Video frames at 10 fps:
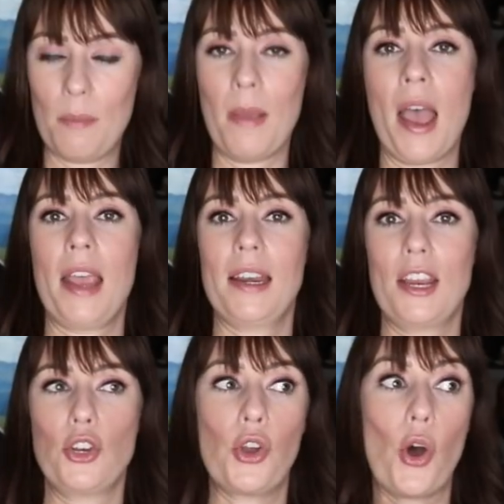at mine.
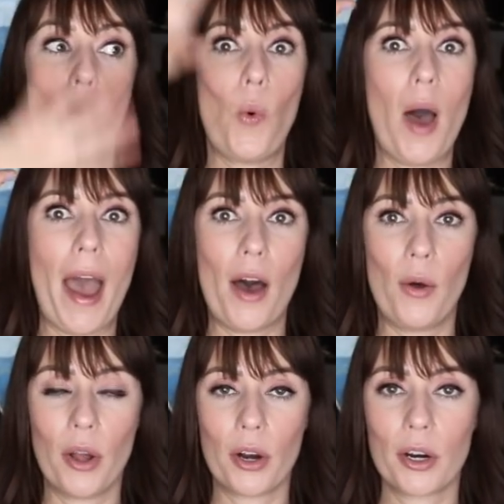And you go,
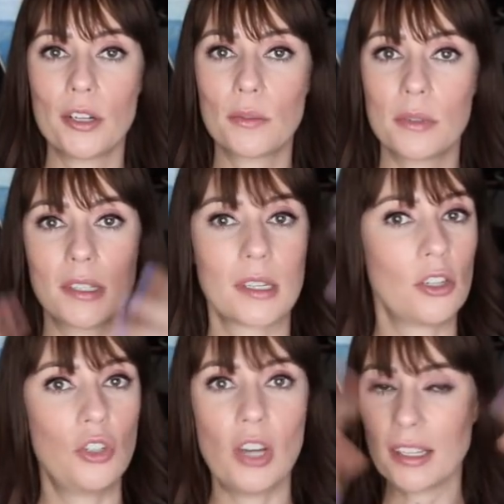wow, hers was
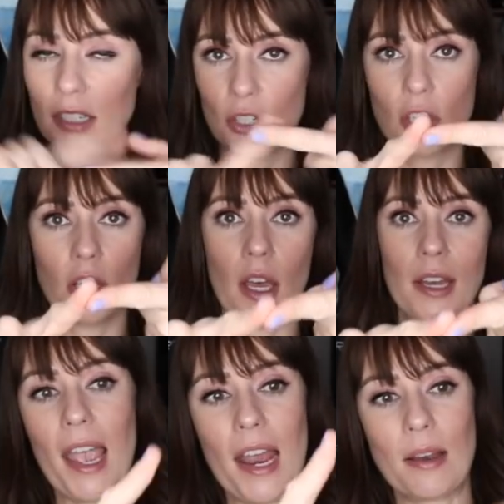just as
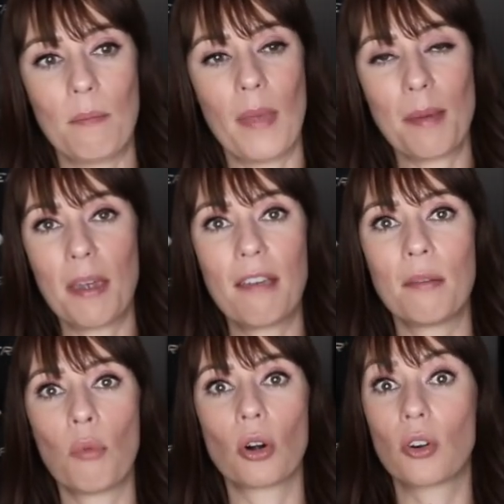good and maybe
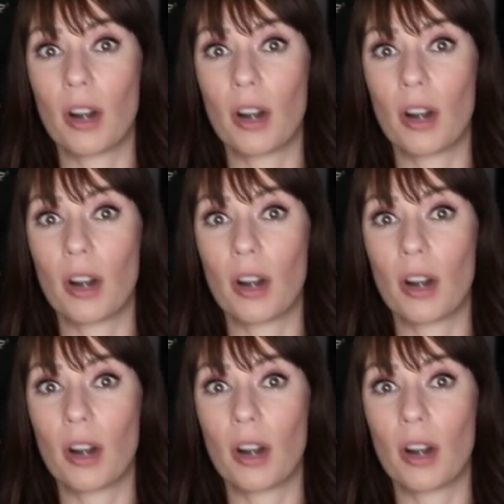even more